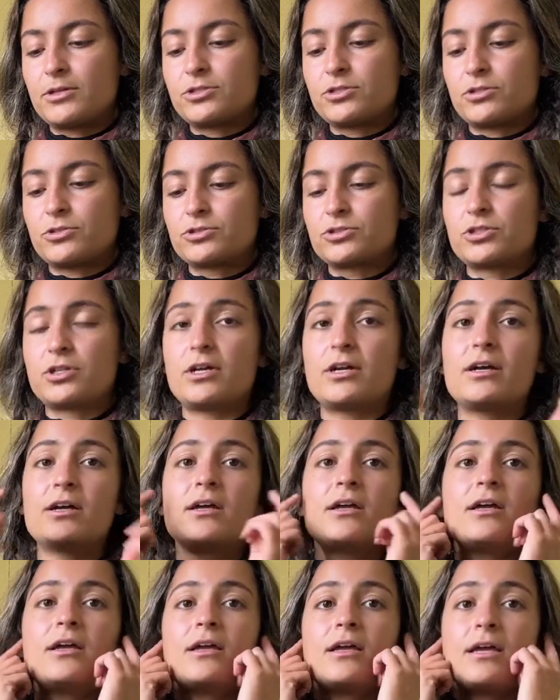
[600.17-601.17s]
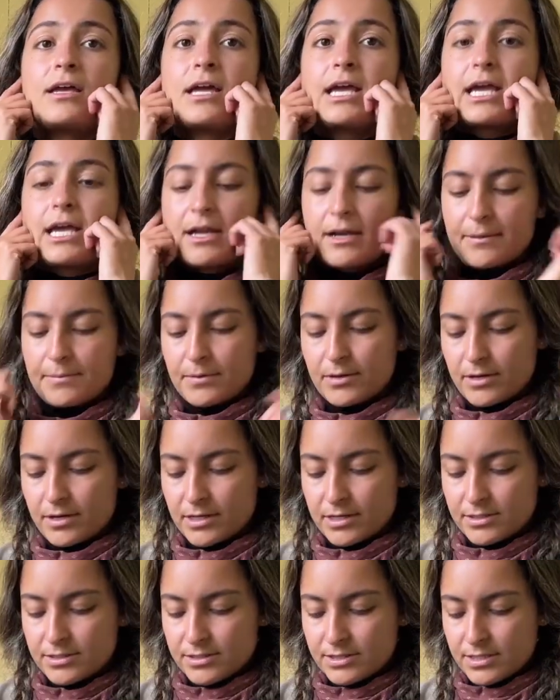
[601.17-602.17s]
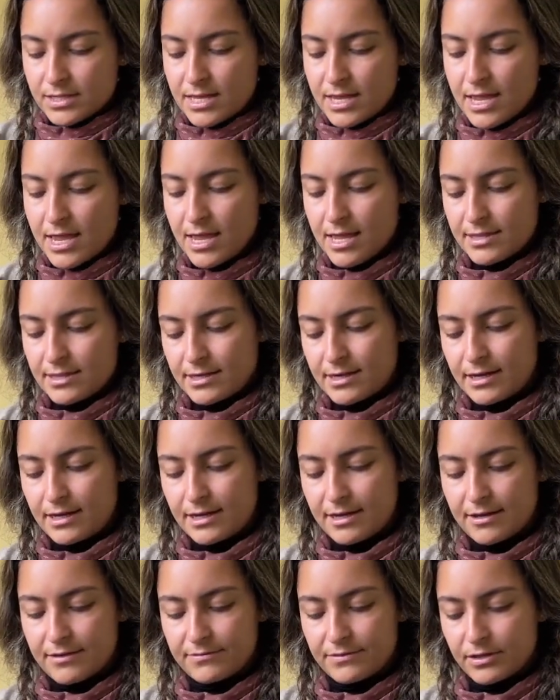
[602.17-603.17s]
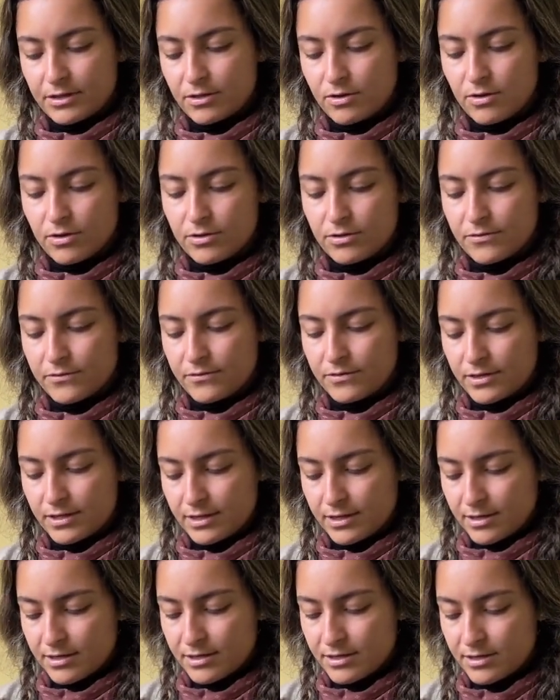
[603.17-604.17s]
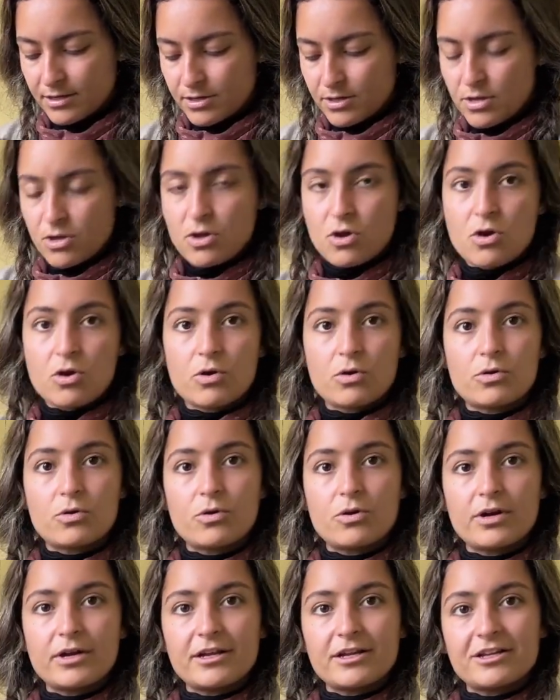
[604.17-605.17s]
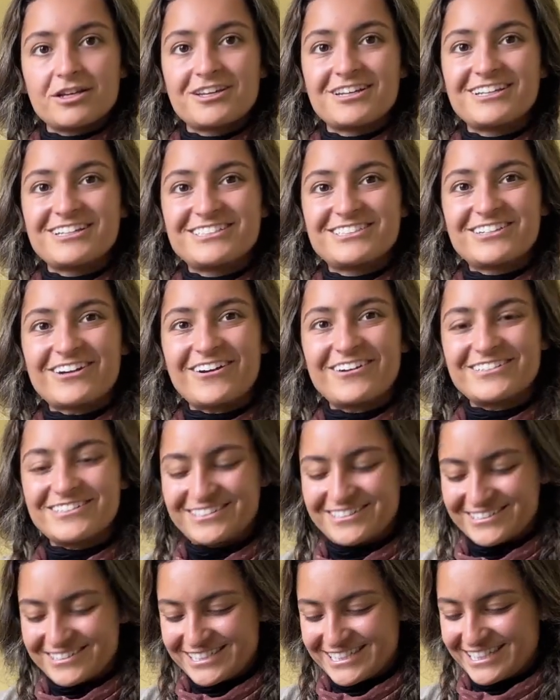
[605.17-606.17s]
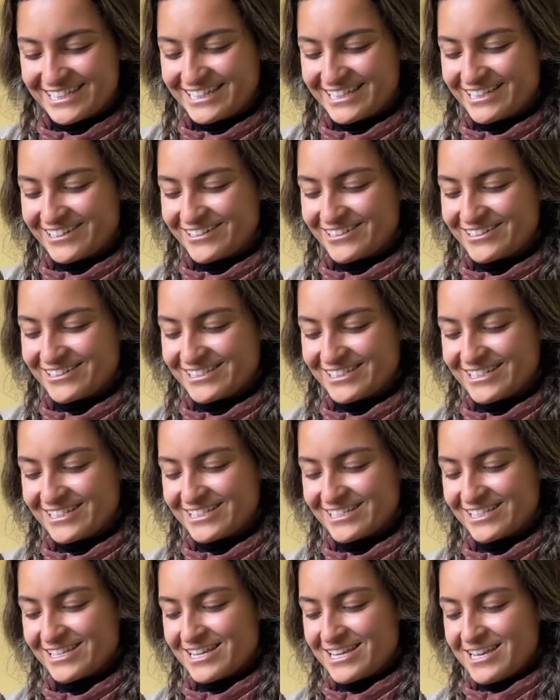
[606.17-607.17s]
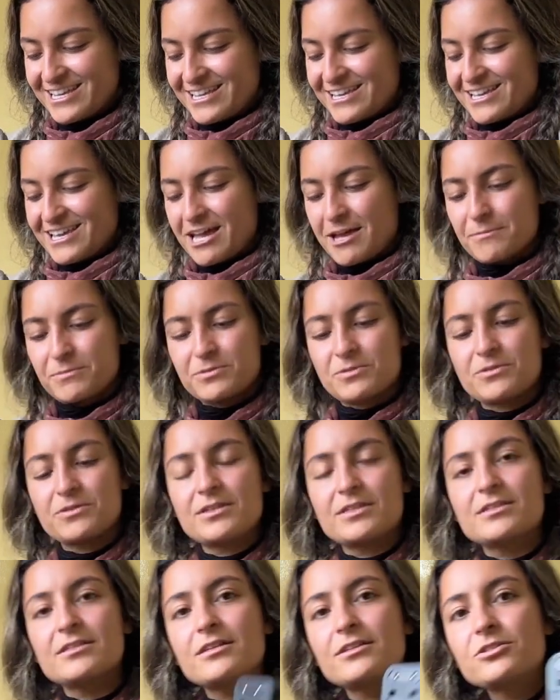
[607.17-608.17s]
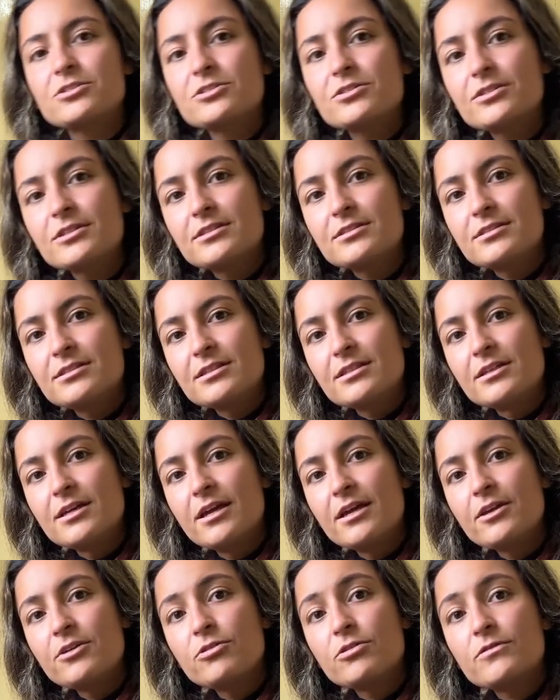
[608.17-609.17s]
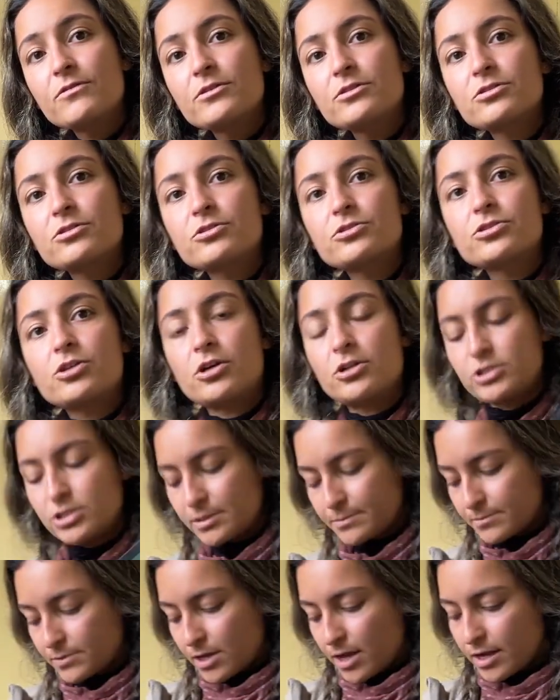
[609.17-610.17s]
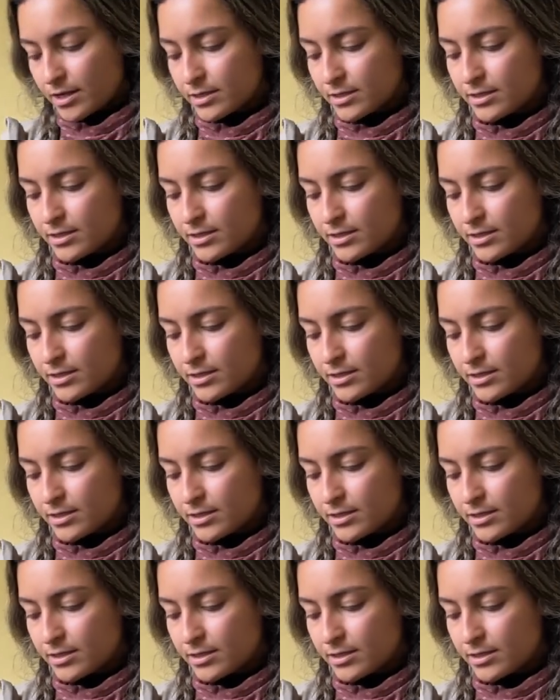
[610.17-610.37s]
Ultra, AirPods, and then I have like all of the according chargers and gears, and absolutely essential is the universal charging block.